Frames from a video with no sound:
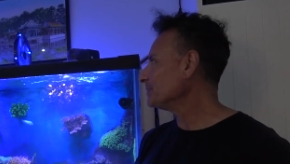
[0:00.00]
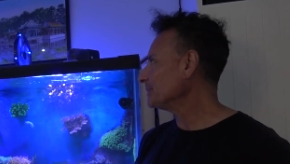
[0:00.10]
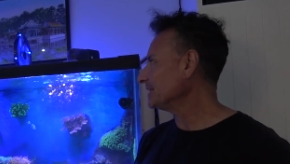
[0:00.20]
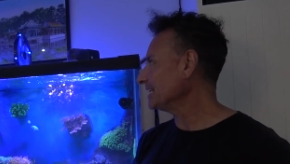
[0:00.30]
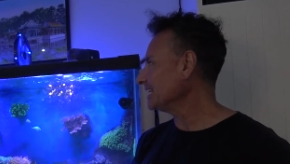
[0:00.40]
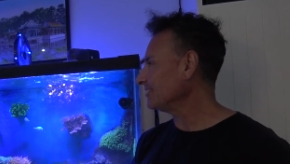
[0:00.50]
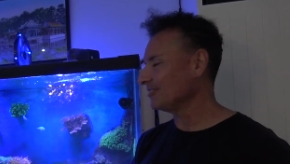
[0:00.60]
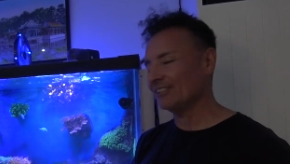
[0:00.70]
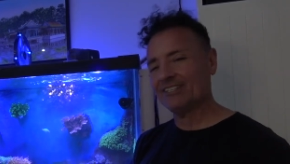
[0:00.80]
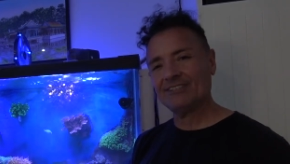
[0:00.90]
but
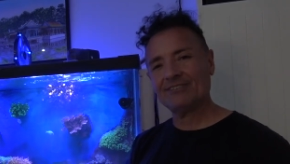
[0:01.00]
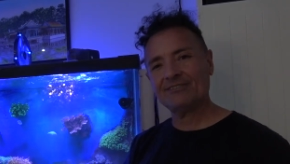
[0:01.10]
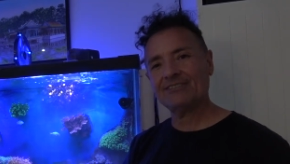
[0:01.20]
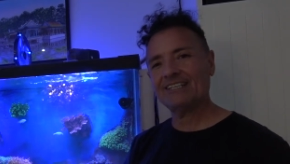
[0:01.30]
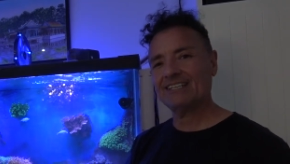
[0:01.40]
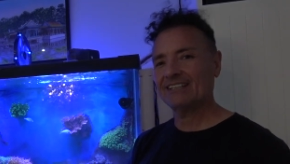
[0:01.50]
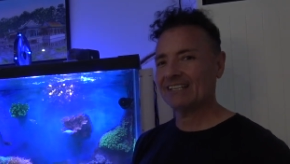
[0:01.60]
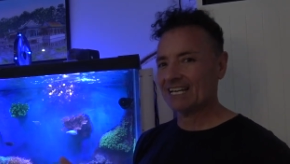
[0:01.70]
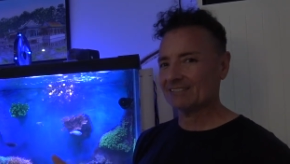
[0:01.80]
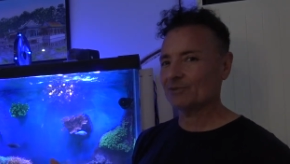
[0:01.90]
if you do,
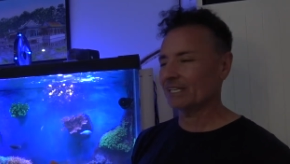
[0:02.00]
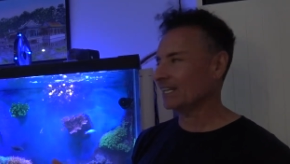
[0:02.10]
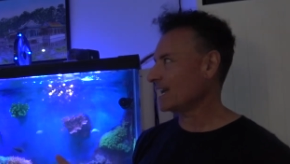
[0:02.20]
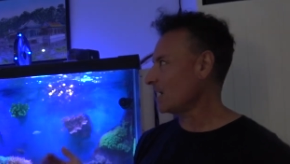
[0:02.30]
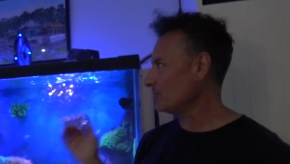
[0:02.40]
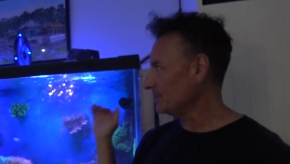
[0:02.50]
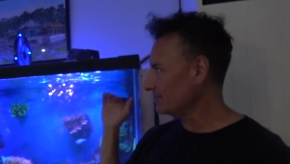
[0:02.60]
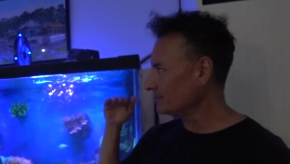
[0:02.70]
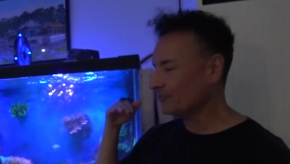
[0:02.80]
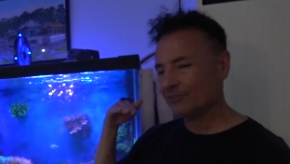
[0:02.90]
that's what can happen
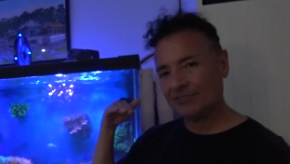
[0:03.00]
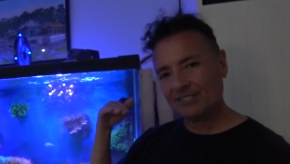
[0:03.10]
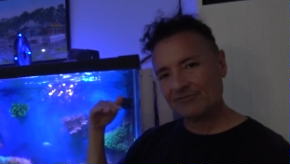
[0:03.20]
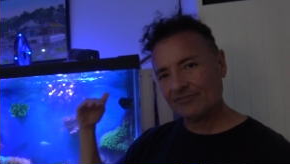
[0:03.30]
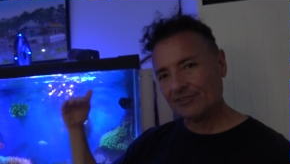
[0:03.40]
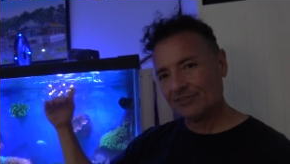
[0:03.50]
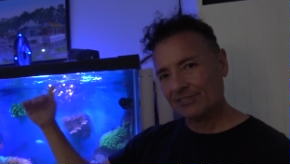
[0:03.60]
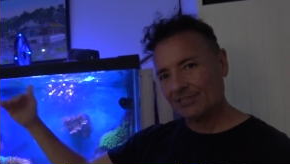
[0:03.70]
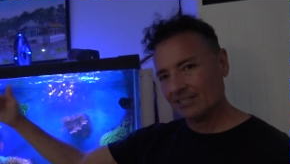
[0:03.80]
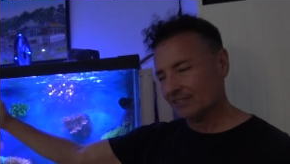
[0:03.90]
if the food just floats
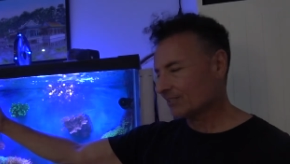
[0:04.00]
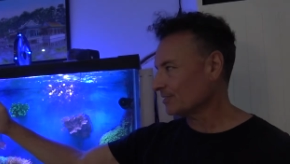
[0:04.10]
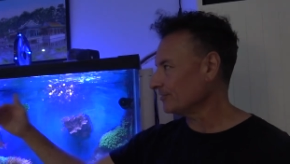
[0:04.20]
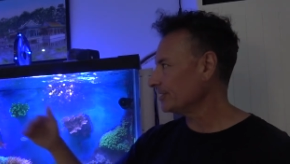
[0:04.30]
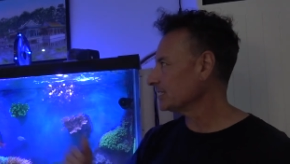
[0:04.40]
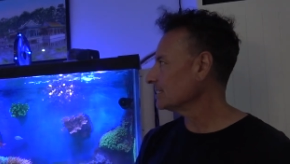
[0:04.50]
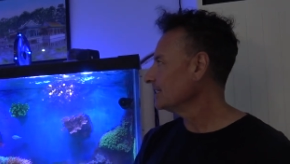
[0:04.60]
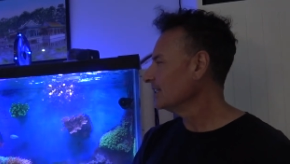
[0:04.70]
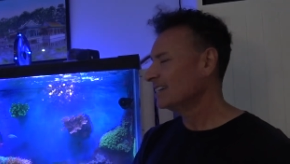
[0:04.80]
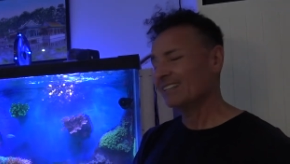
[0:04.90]
along the surface.
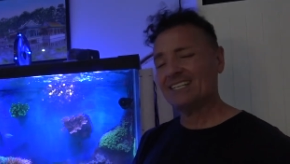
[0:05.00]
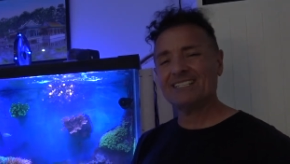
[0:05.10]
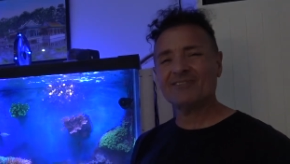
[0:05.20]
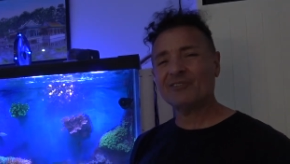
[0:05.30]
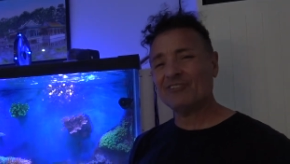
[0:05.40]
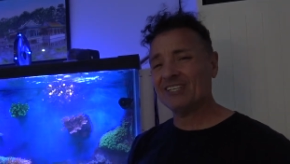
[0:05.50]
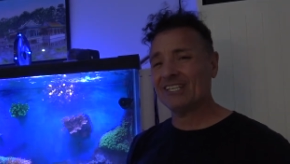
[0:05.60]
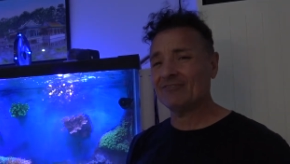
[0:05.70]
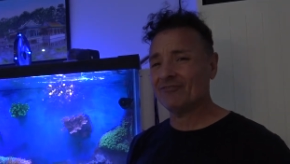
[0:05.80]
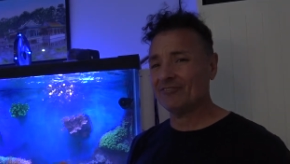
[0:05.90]
That's if you're
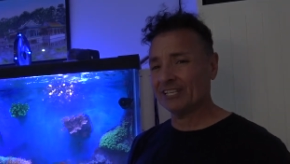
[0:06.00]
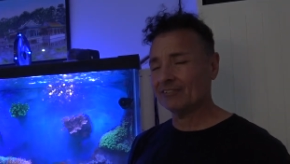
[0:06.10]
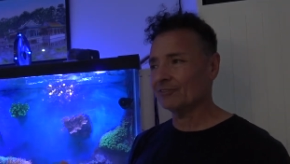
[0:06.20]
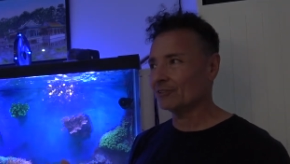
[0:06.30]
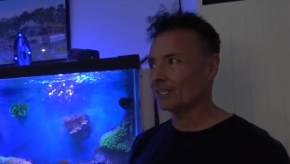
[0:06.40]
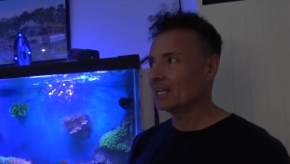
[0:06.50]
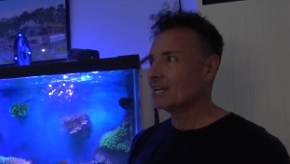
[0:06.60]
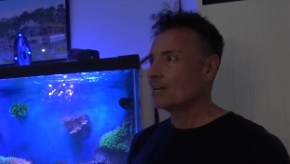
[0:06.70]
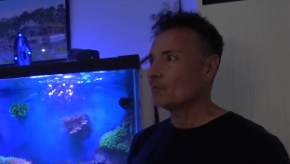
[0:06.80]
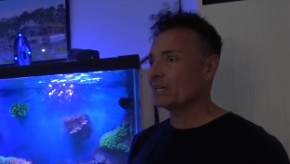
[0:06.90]
feeding flake food.
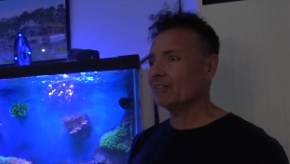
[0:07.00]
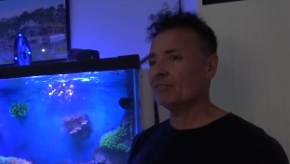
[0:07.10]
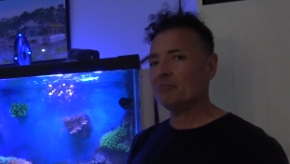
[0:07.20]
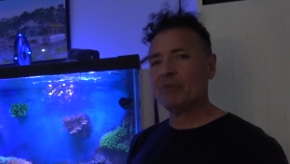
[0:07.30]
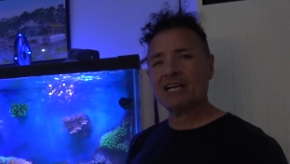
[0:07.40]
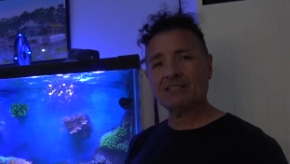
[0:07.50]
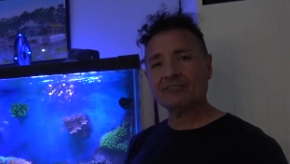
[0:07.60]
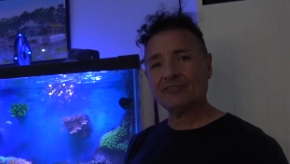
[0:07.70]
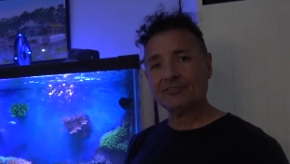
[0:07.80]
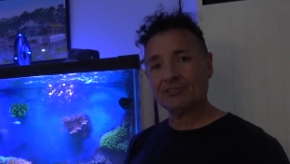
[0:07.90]
But even
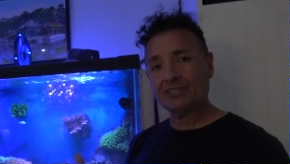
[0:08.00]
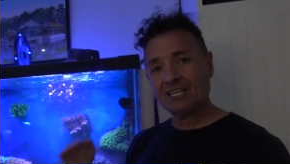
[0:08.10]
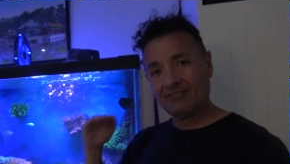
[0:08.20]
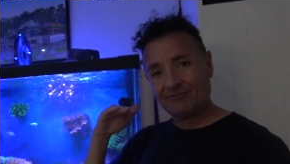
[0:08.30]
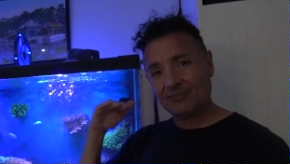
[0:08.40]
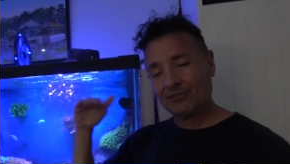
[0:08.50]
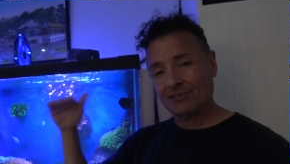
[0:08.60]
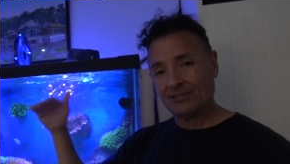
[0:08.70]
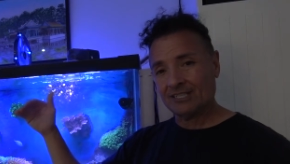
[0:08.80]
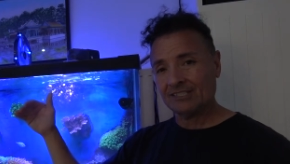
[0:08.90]
pellet food can float
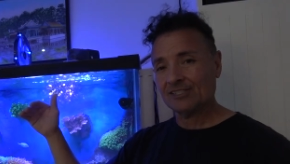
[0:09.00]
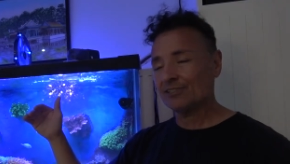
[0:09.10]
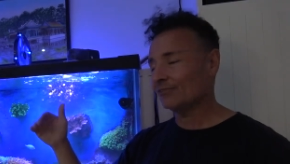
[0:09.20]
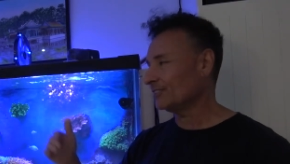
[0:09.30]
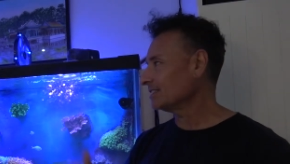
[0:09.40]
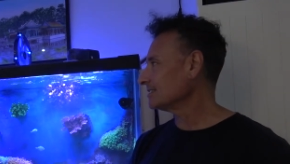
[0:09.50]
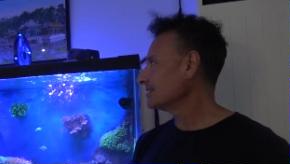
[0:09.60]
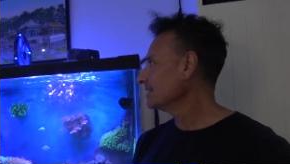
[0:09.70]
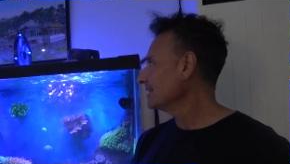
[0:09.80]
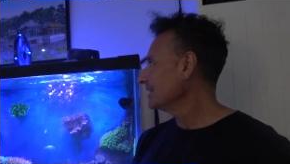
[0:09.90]
along the surface.
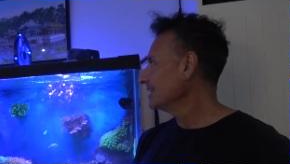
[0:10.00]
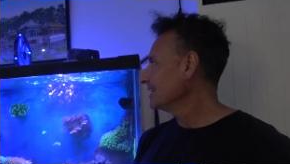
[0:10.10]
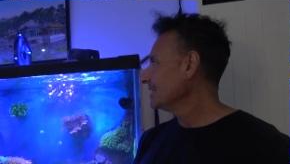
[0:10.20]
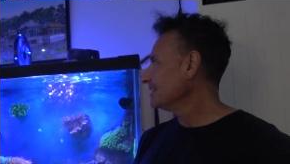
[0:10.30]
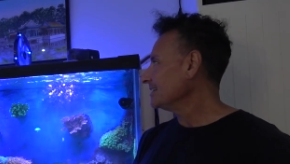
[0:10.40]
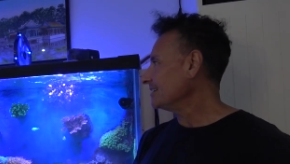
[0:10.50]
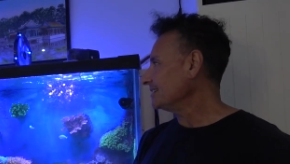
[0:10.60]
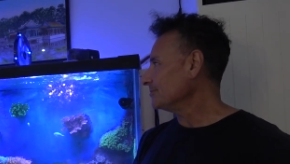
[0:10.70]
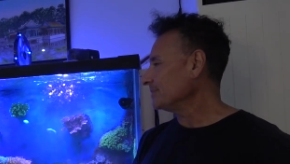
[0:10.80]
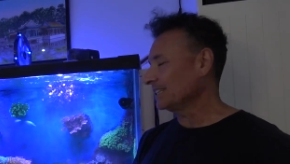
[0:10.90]

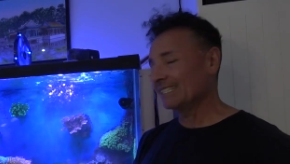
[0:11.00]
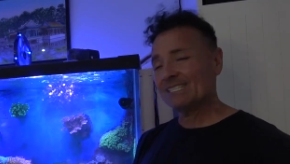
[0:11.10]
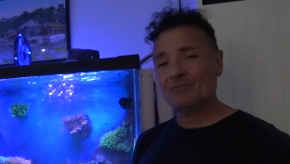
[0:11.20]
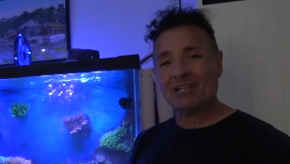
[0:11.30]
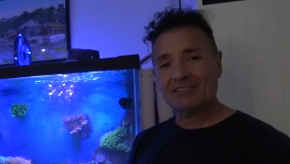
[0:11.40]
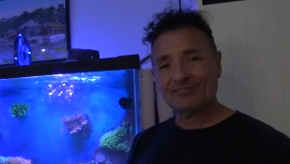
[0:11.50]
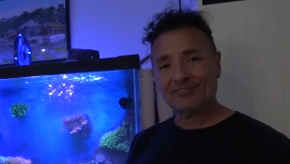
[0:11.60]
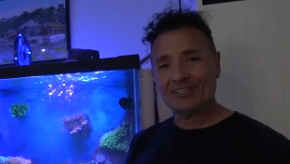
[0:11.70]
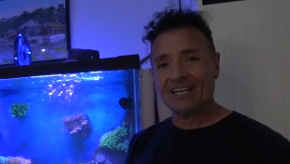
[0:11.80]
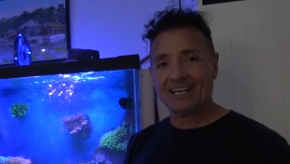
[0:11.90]
at least the pellet
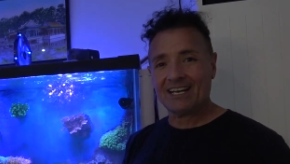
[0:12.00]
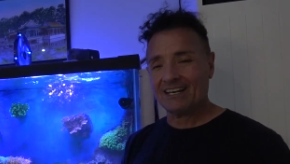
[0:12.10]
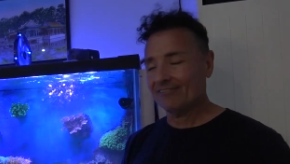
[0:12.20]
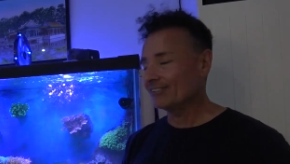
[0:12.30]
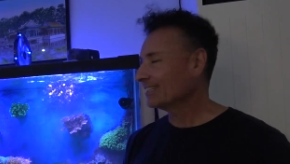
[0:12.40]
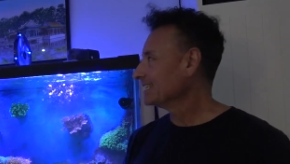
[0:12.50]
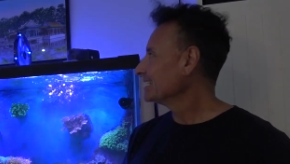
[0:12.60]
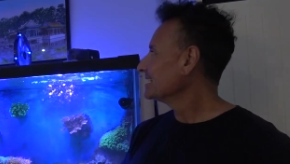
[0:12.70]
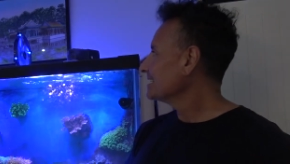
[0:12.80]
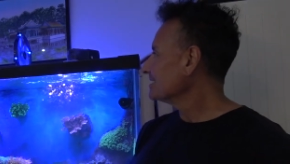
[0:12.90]
food that I have.
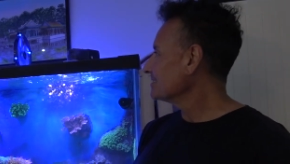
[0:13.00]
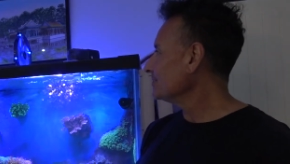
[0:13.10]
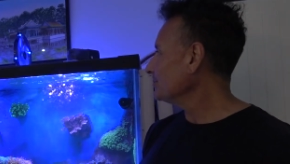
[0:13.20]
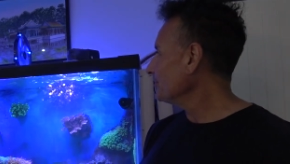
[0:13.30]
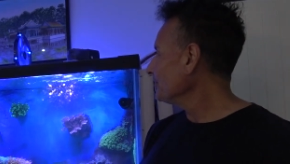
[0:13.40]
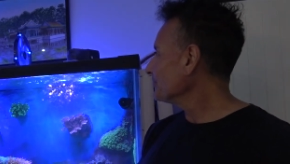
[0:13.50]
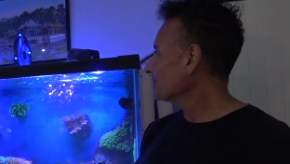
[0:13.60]
So,